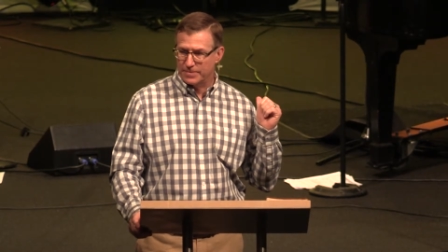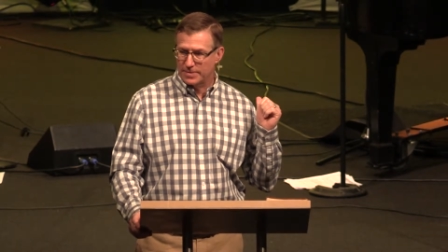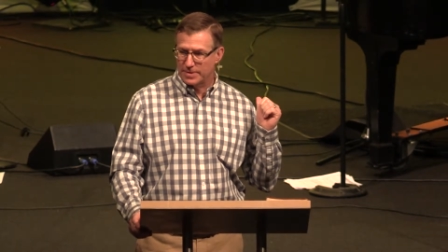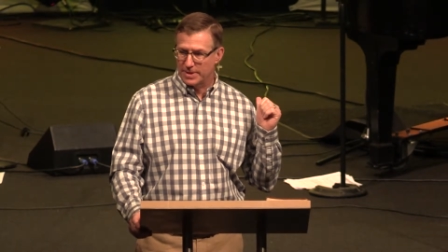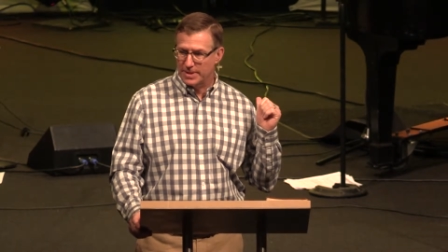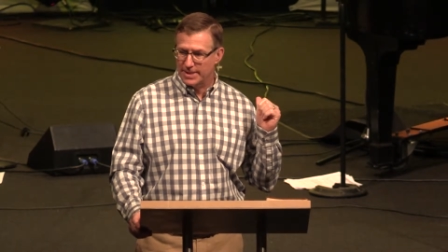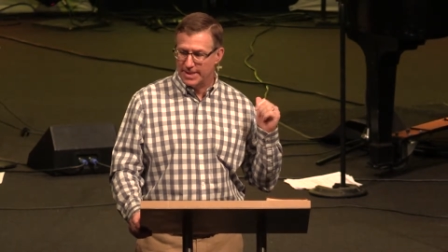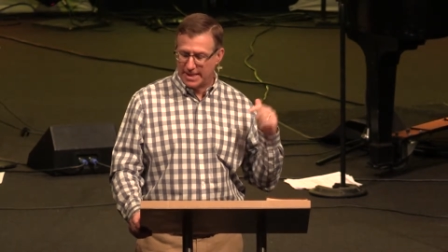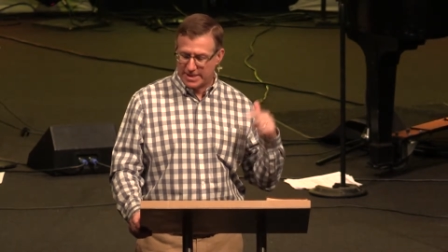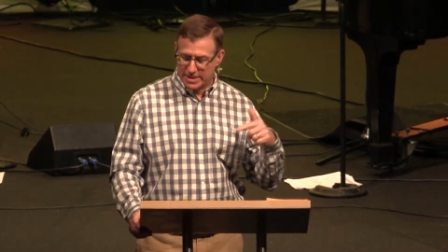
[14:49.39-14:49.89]

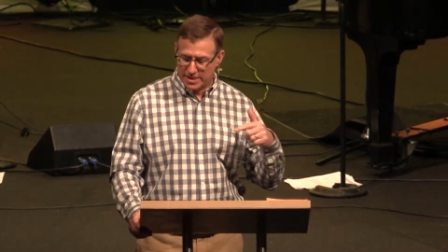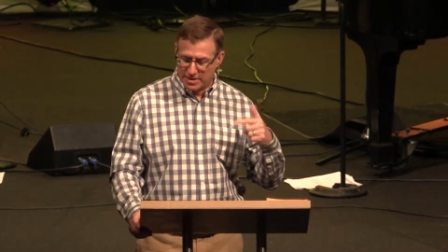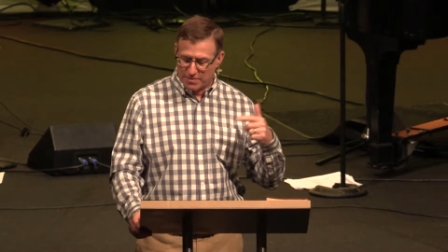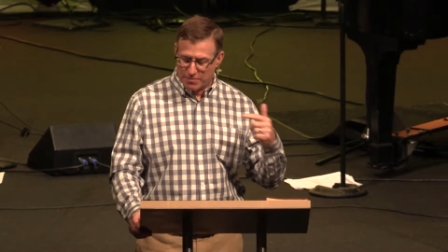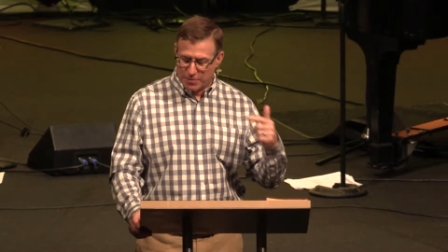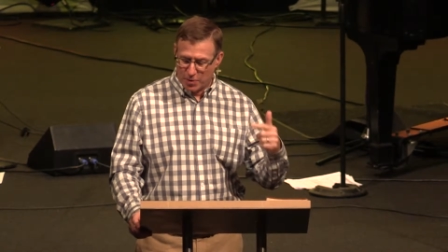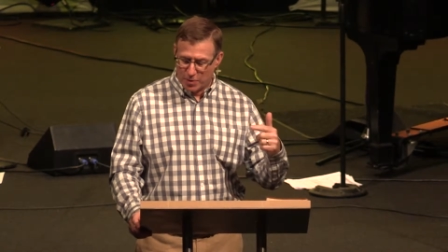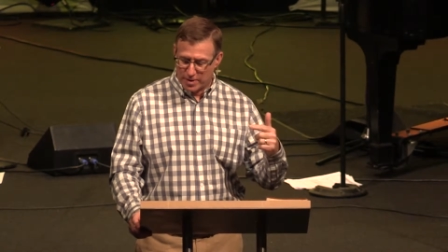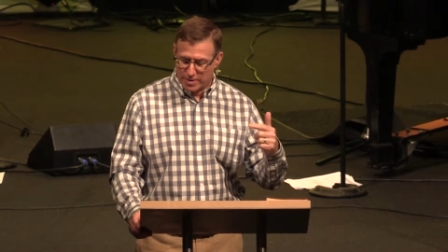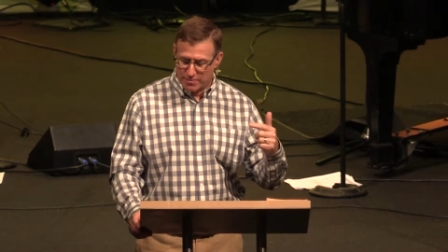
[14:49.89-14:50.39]
And that's an
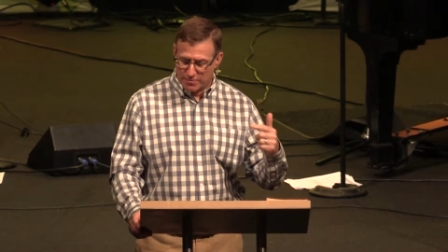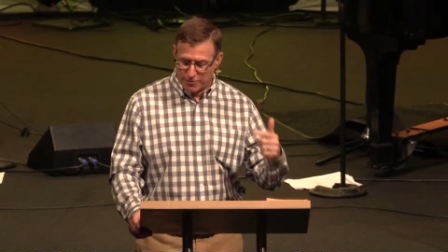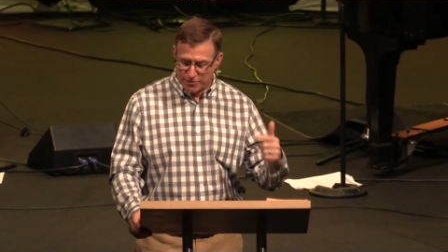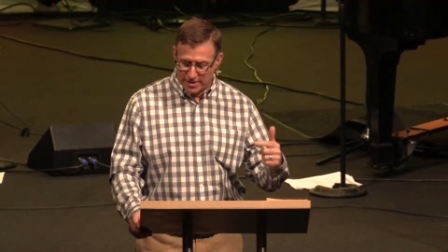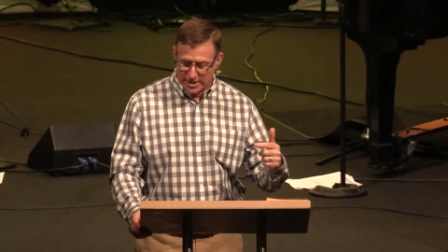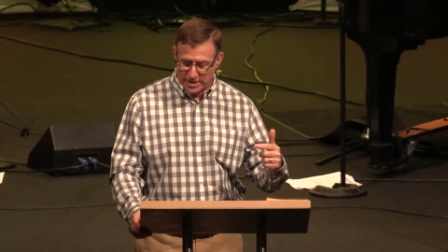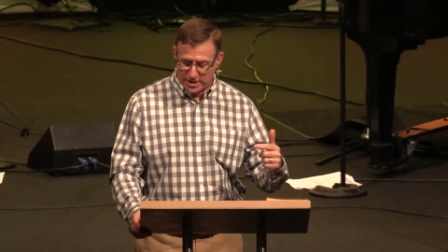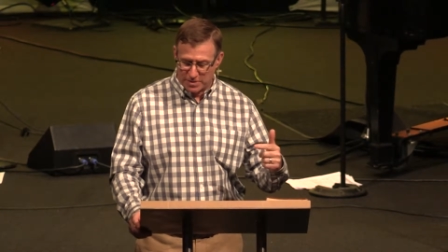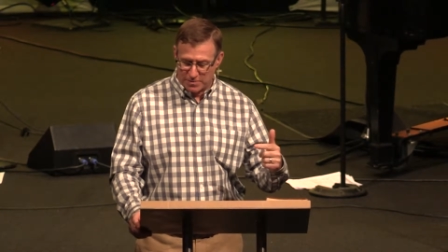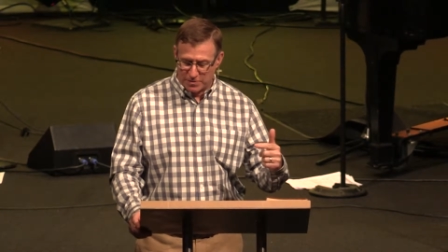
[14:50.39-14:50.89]
important
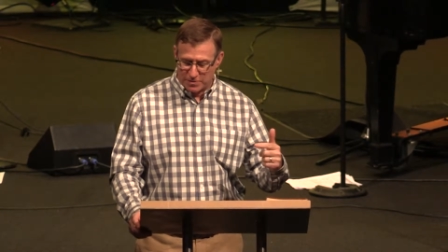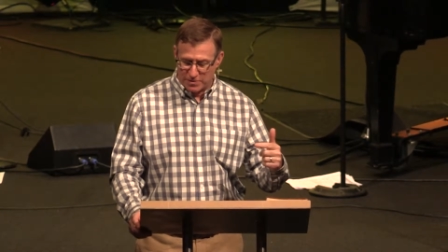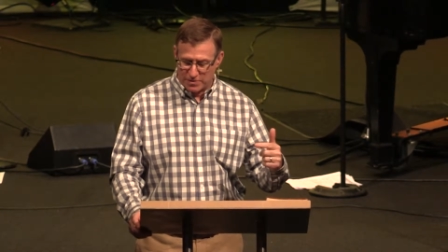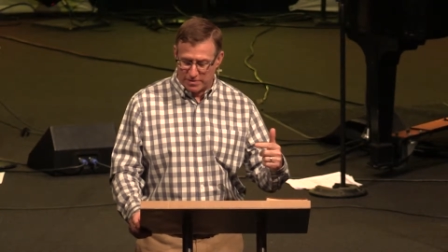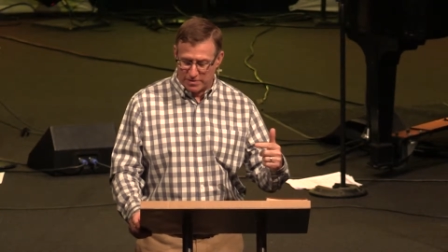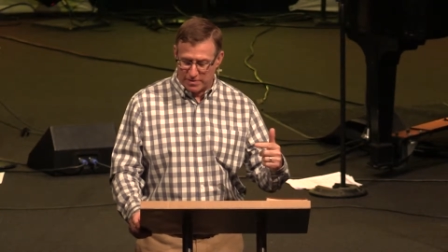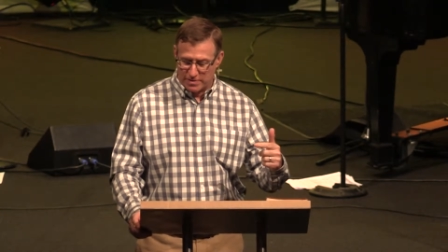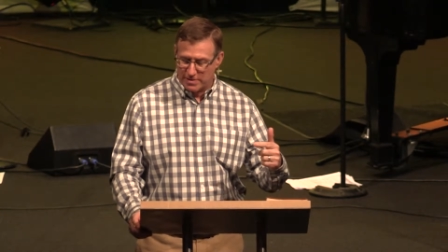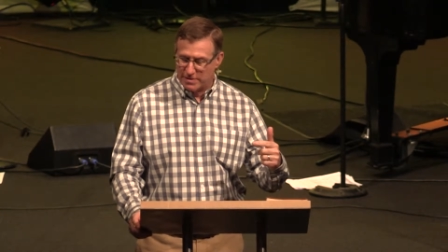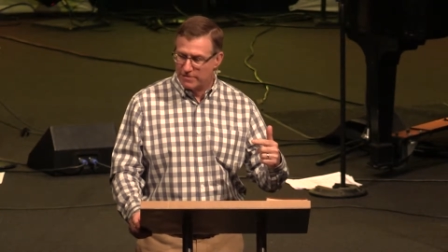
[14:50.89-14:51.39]

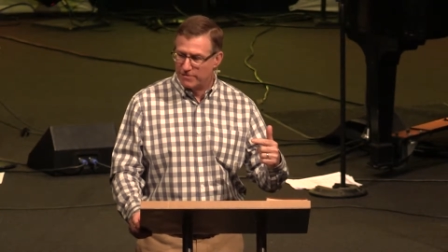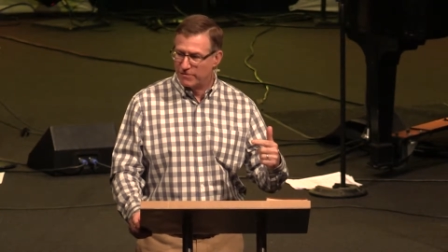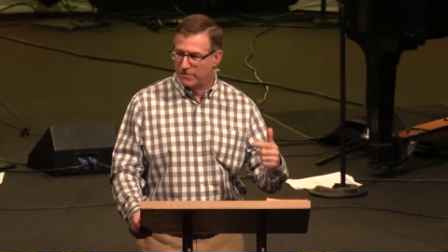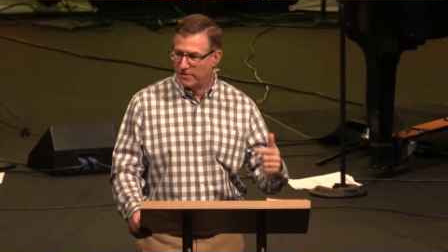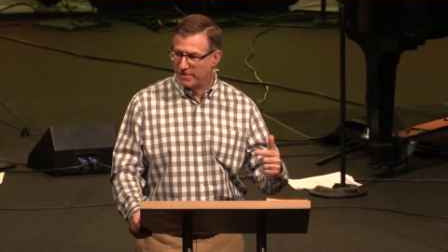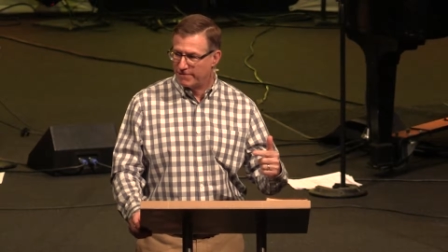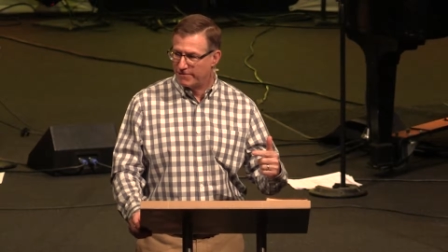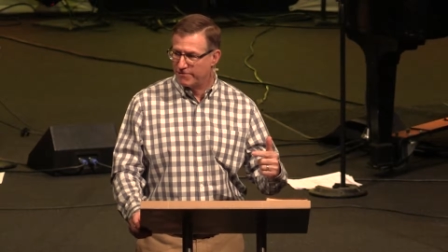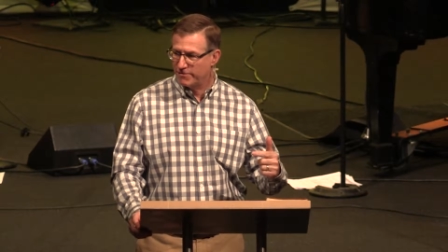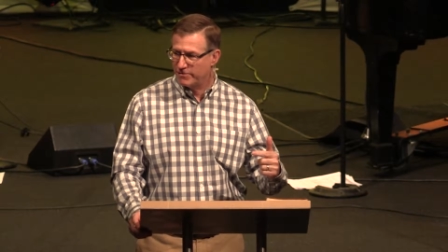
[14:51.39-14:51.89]
principle for
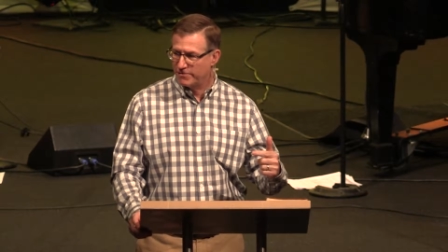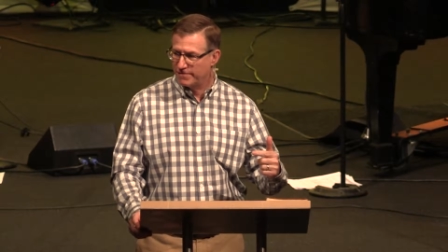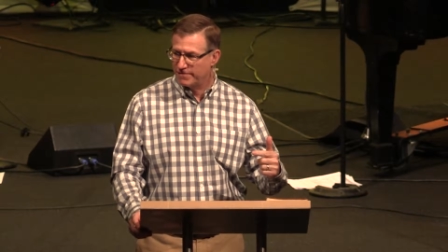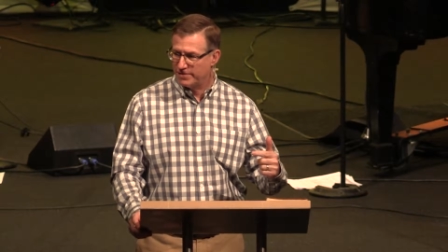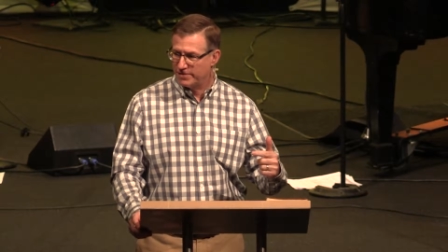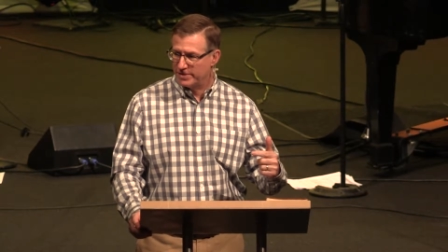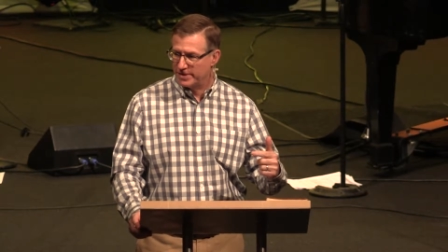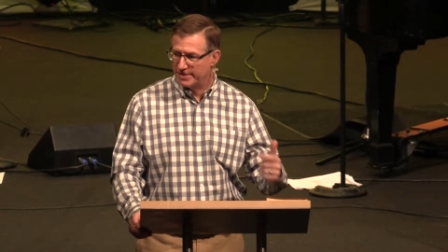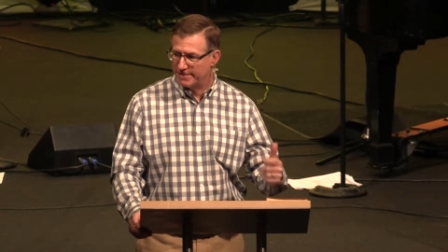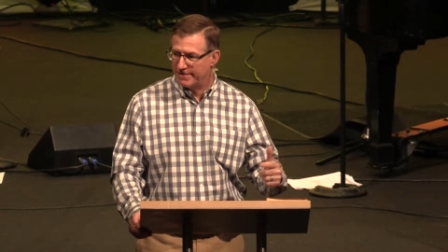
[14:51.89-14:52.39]
a
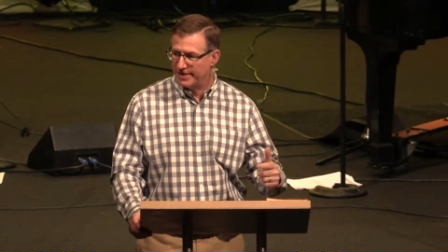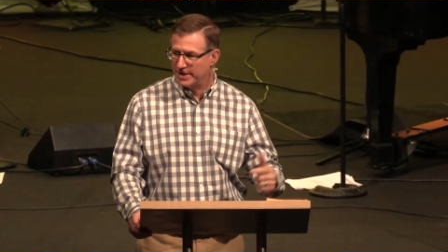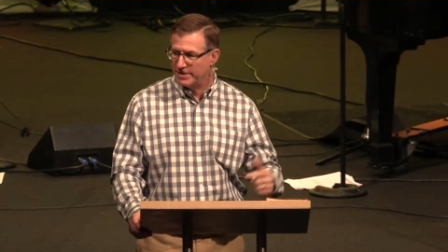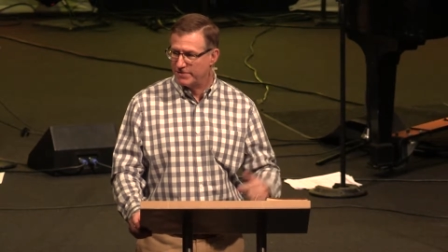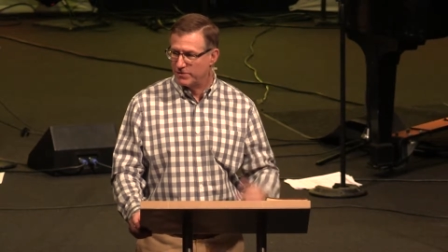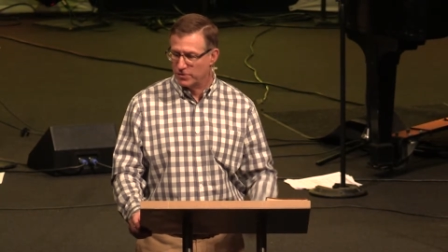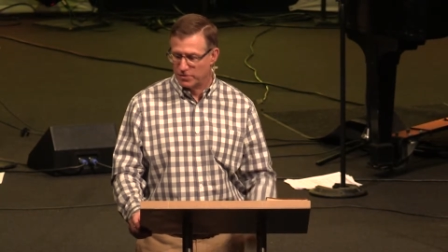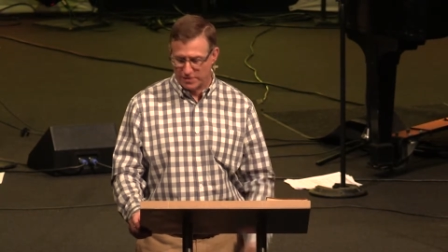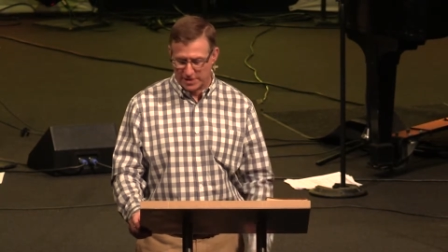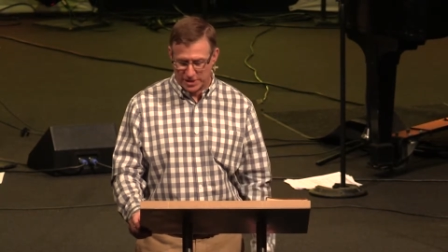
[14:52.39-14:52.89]
fruitful and
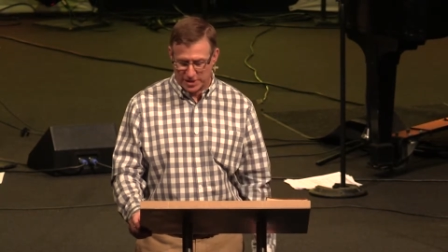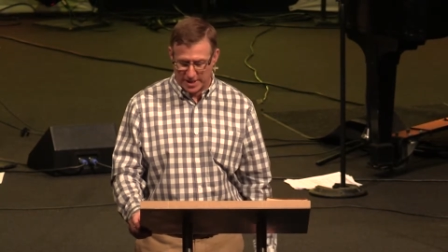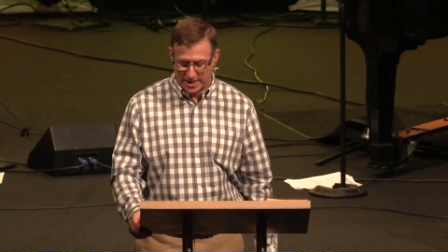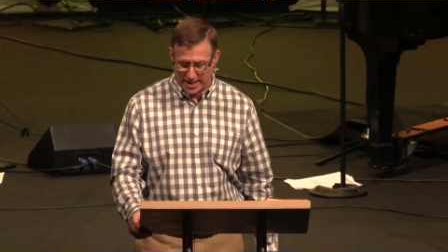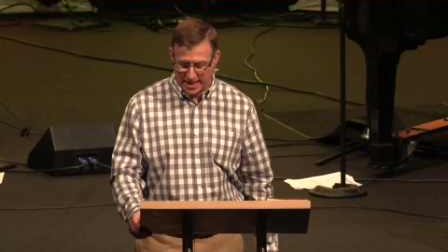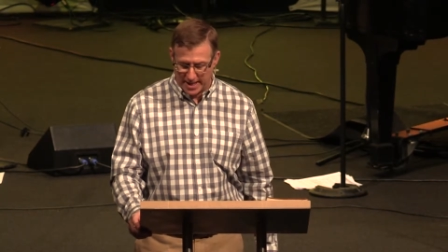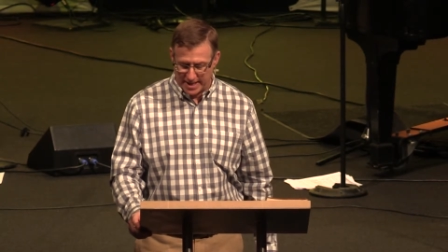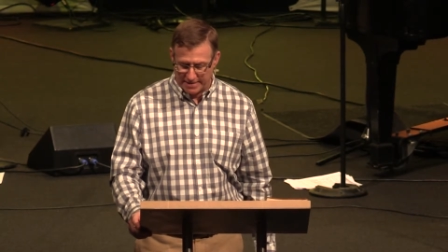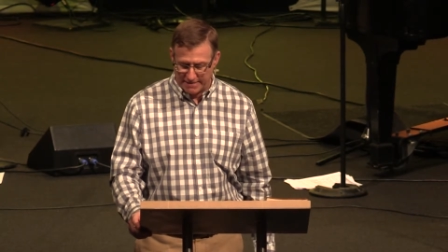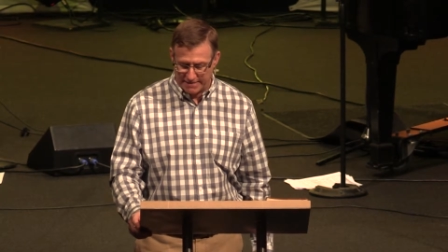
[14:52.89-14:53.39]
faithful Christian
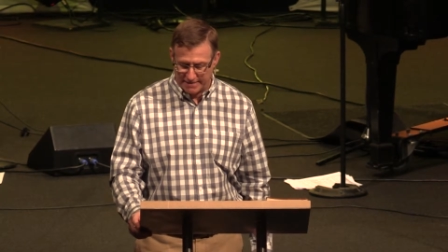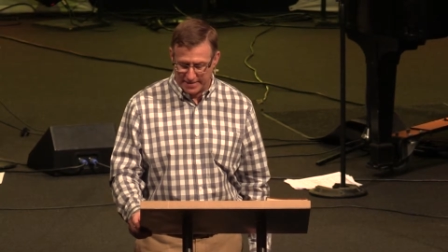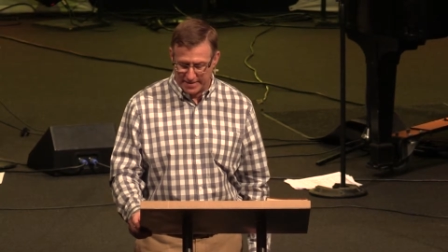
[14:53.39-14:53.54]
life,